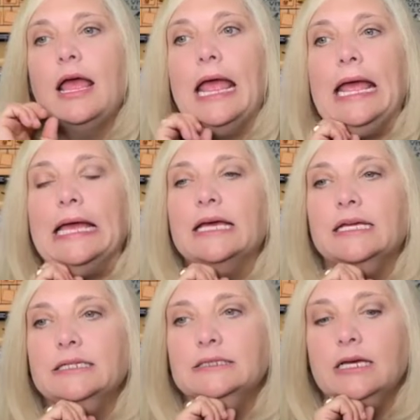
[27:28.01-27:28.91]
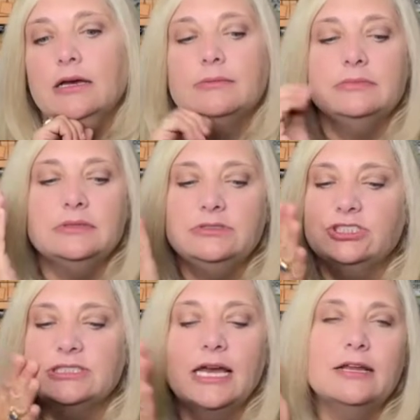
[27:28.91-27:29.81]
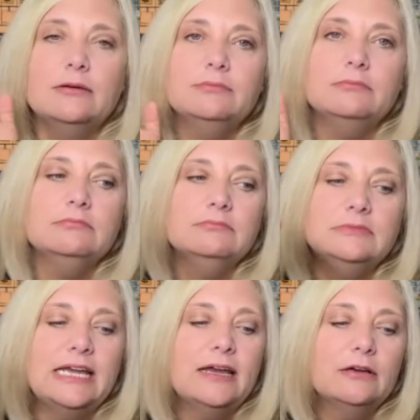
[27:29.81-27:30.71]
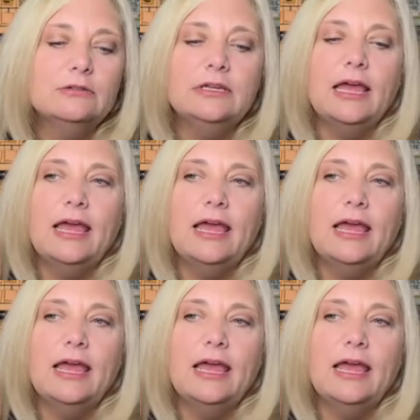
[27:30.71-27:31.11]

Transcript: and um, just cut them down.